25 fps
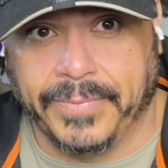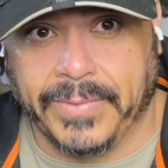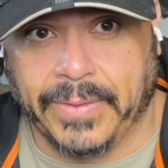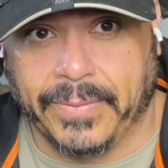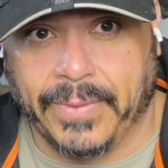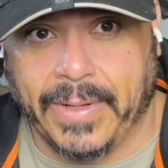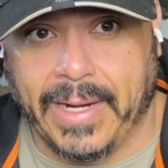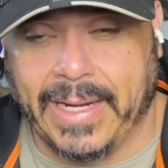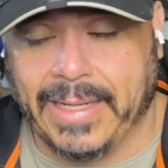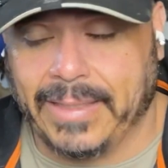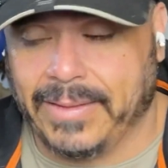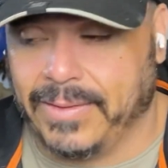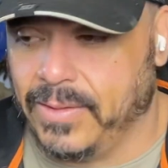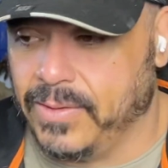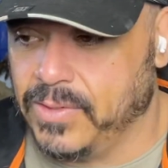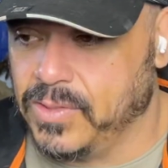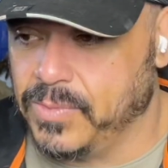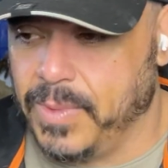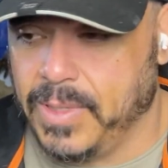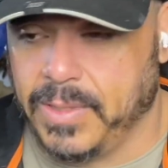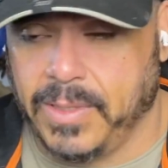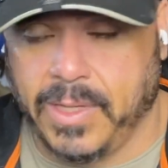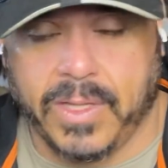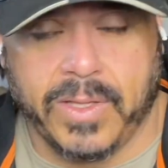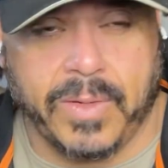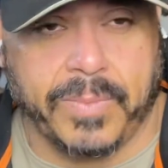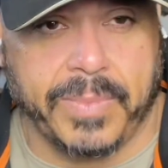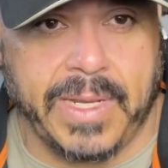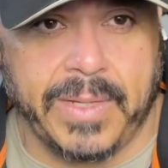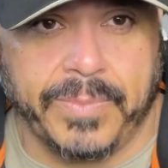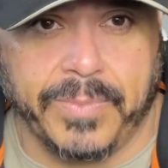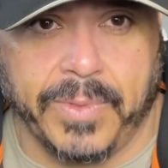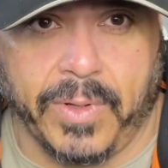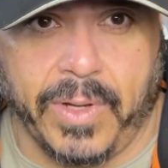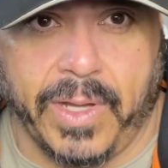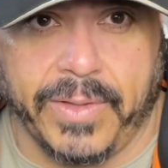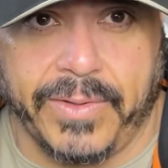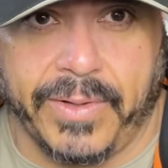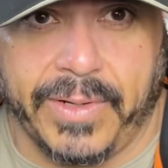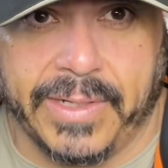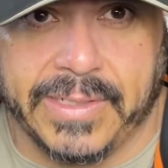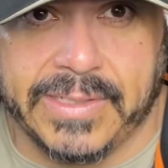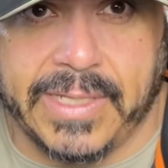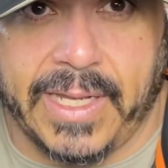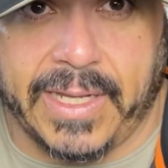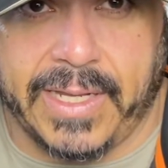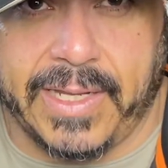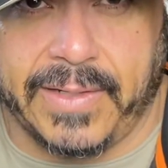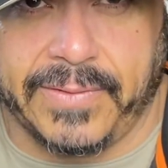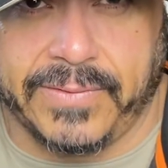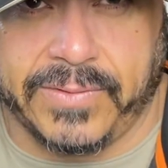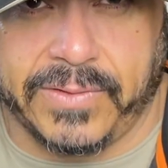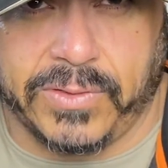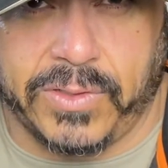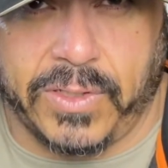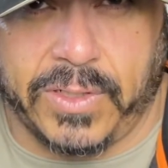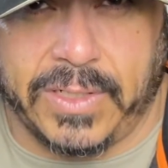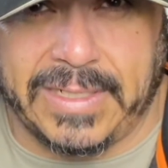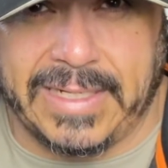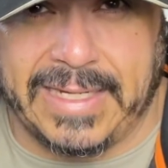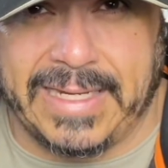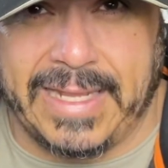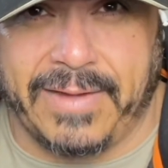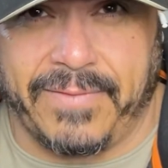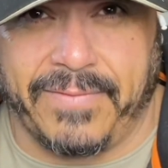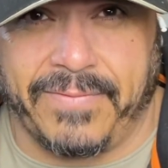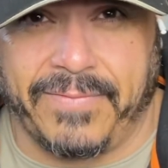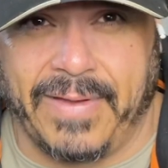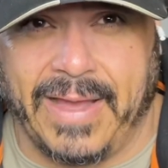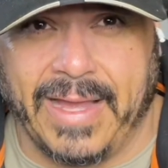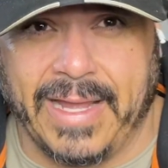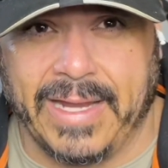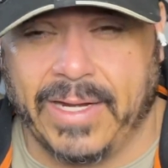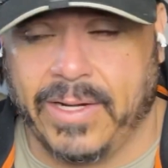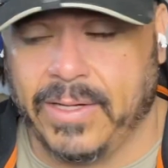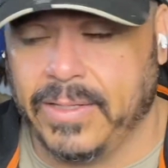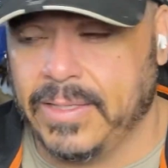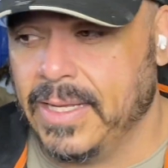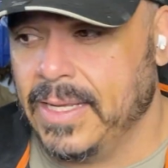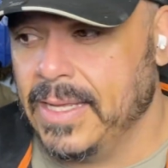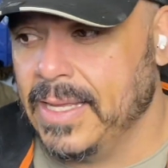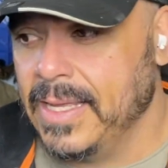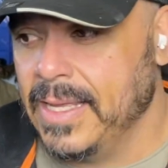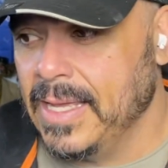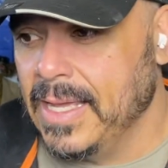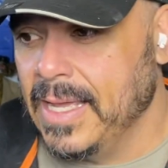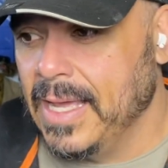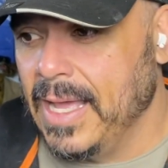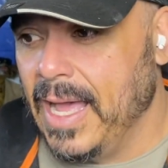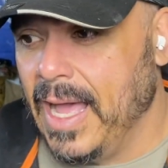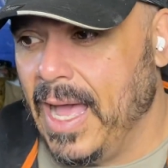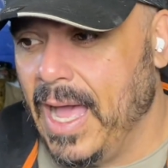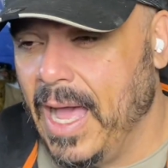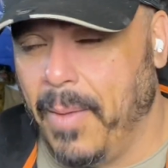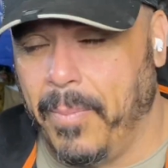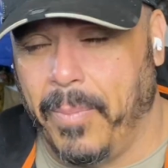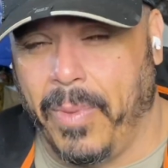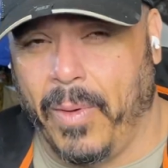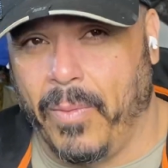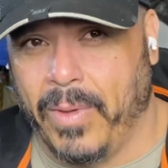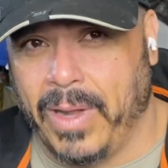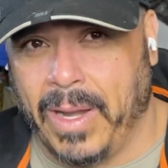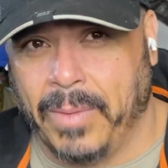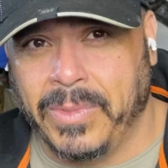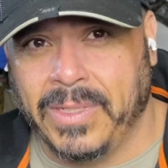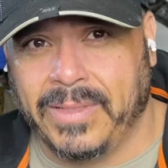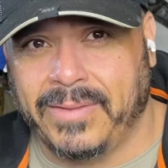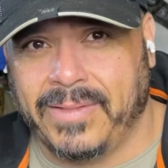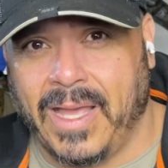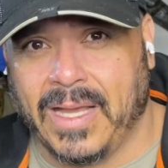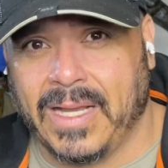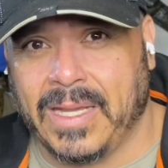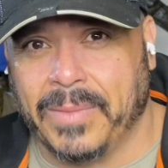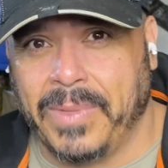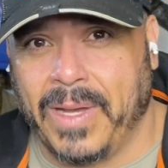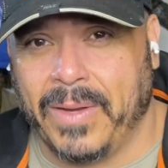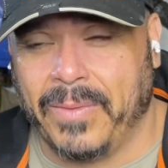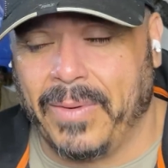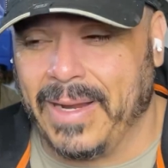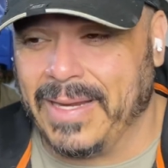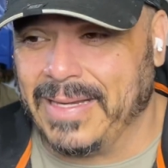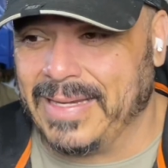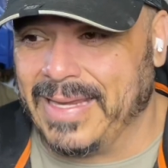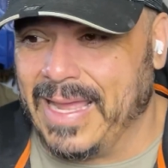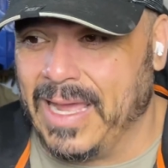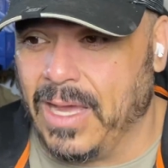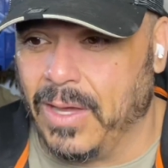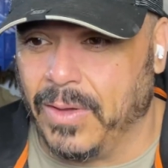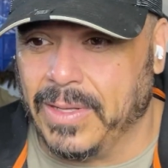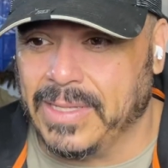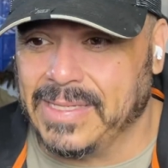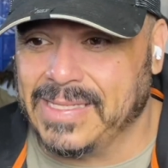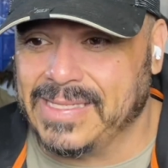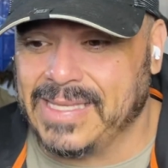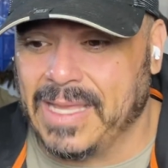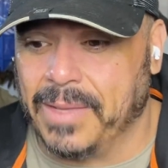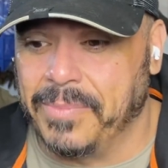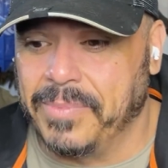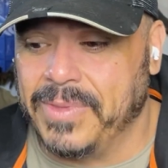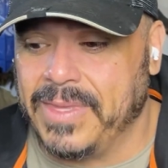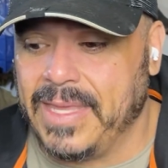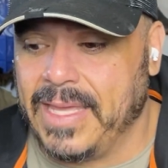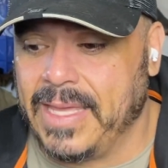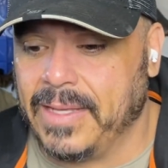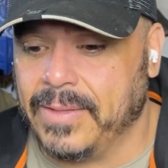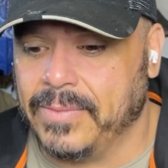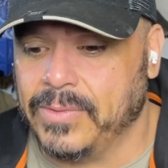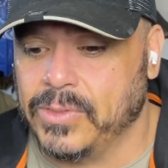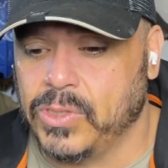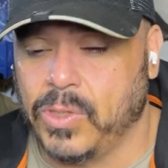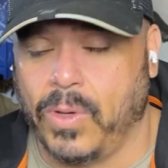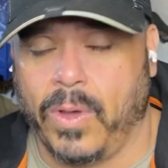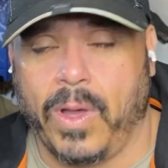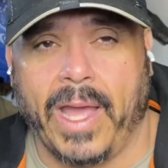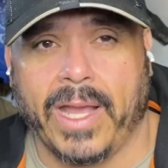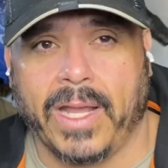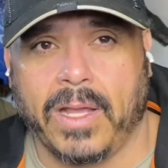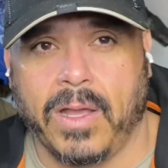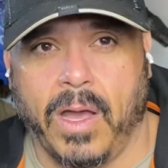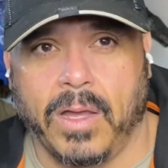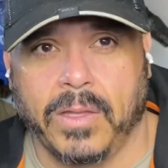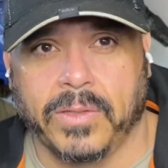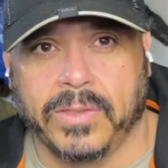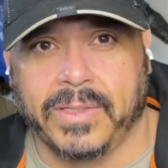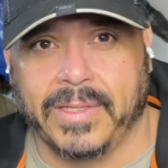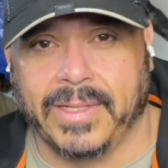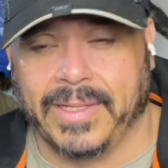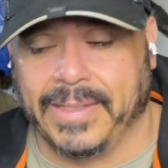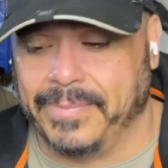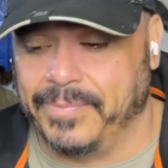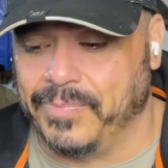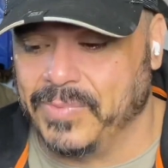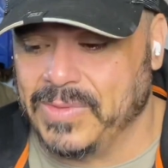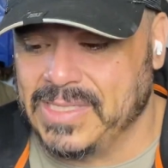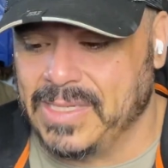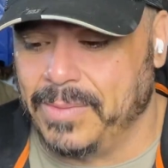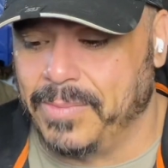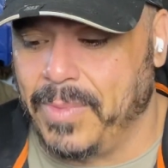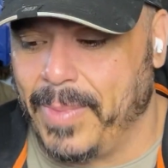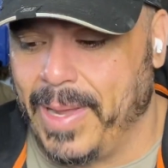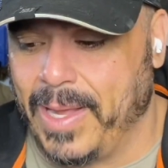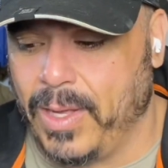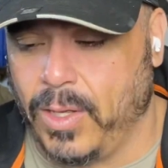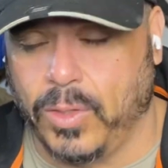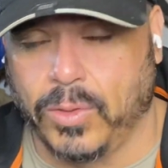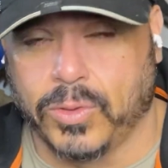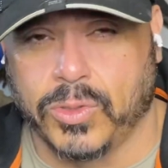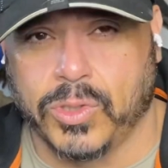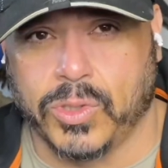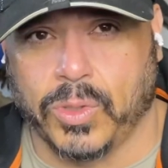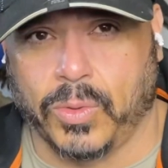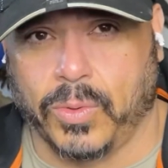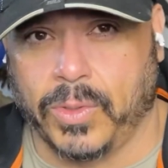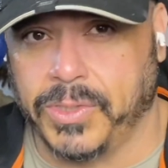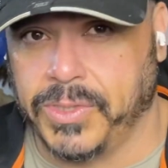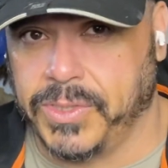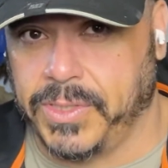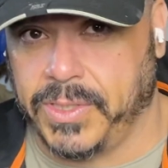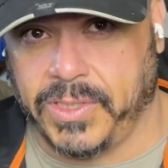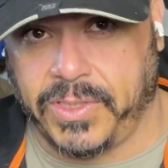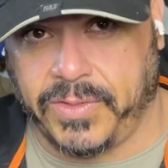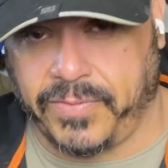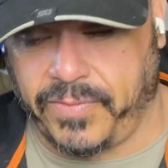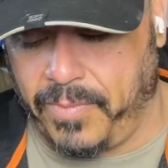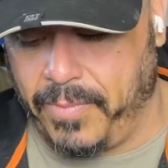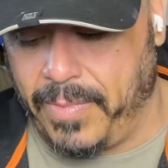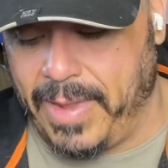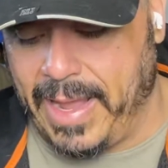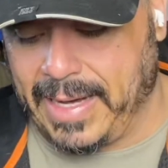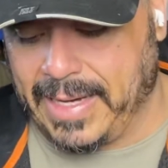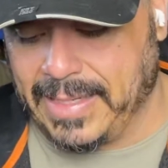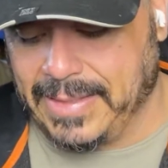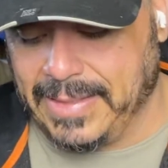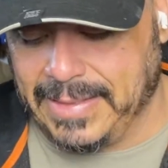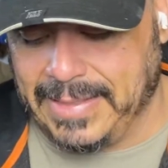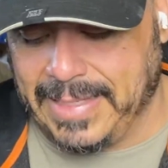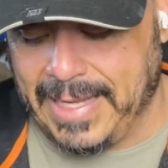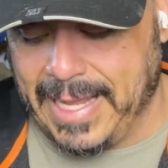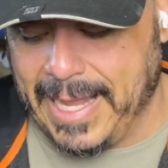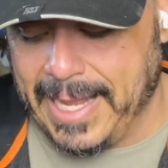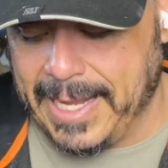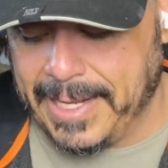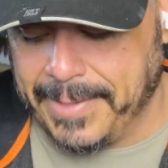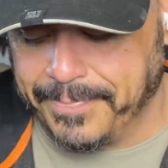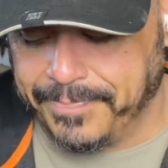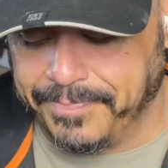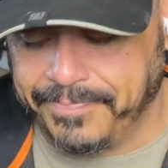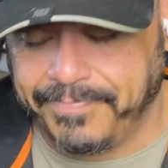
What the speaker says: Right, there's been other executives that started to get fired, but what I'm going to talk about right now is something. So I called some of my old sources from back in the day,